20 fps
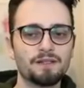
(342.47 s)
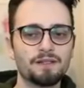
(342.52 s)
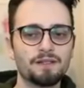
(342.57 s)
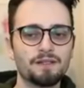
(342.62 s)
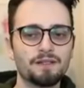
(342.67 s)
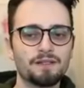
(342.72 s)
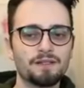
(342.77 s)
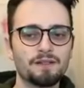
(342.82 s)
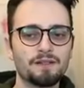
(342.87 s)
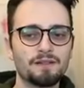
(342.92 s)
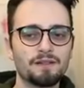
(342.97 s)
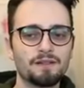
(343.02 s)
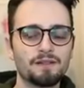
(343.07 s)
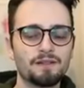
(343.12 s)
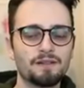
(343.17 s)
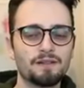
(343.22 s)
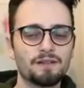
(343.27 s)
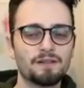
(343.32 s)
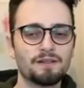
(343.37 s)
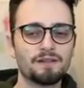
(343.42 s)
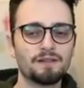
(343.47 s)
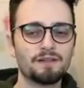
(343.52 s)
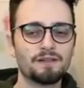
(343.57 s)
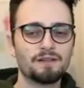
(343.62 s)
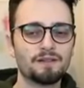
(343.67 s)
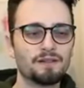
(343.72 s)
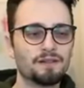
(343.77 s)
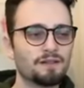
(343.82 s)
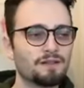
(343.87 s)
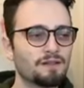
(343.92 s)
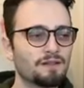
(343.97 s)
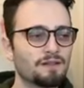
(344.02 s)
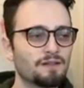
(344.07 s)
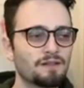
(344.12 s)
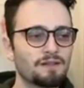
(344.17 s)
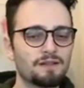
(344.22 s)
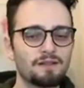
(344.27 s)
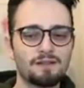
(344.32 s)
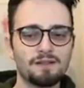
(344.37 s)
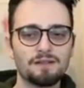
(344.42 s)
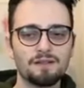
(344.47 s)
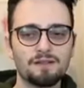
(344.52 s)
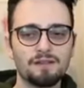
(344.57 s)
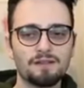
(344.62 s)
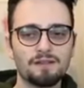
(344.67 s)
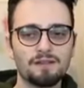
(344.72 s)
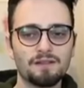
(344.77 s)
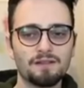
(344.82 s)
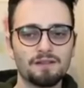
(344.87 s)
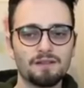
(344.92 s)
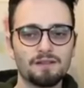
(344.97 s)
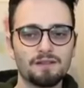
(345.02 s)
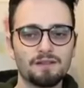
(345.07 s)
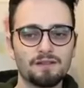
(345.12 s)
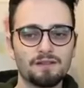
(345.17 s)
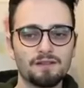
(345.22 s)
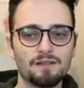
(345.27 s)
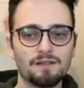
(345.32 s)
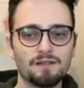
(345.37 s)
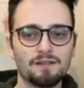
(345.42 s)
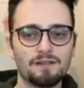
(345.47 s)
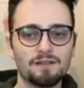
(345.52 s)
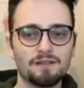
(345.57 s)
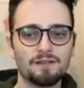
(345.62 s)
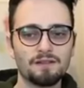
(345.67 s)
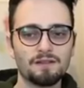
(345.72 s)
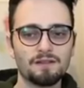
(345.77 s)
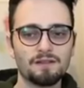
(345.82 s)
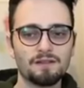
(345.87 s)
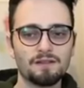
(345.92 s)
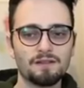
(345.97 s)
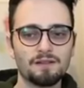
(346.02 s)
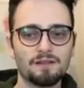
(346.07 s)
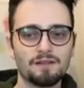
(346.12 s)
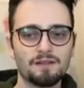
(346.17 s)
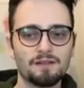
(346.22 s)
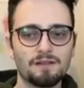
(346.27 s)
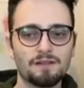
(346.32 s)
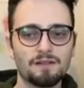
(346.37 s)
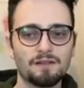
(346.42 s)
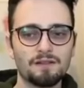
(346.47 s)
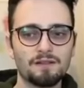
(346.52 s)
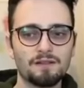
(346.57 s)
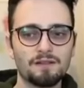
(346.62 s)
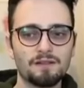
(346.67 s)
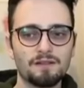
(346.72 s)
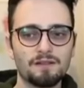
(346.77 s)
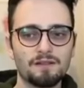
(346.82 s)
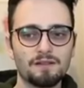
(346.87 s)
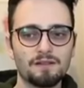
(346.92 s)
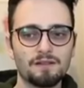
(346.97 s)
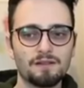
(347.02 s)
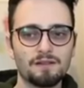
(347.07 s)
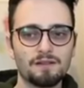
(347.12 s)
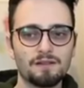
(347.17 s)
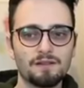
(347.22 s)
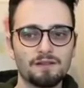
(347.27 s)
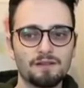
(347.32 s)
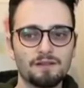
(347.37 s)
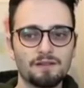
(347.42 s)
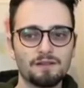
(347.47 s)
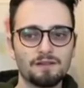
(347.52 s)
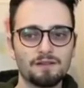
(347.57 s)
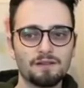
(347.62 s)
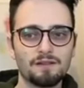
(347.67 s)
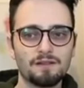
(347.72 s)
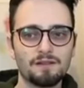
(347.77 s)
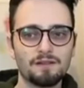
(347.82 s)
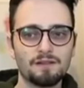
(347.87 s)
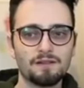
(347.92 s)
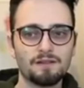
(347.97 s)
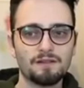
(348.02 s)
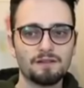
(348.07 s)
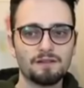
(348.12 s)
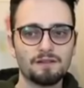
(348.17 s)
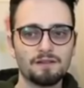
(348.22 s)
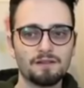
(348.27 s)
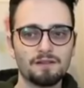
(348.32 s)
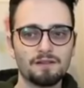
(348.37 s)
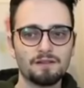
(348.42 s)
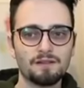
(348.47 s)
Nobody speaks.